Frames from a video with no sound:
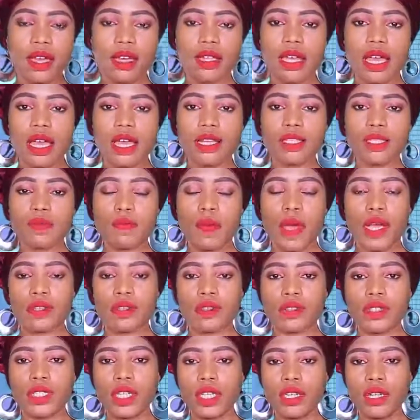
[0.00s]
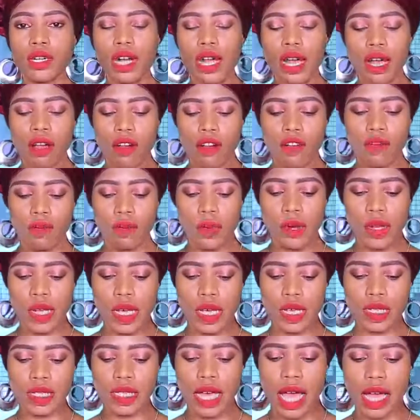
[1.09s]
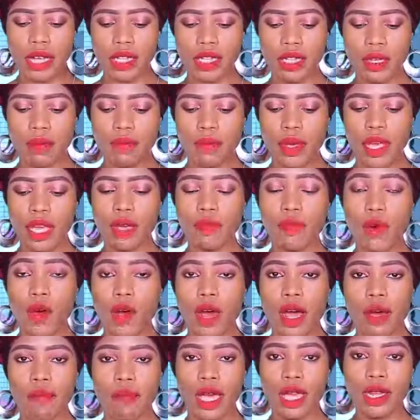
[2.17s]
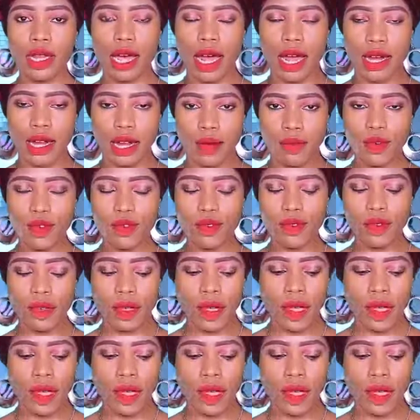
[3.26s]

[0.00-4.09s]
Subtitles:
The Inspector General of Police, IGP Mohammed Adamu,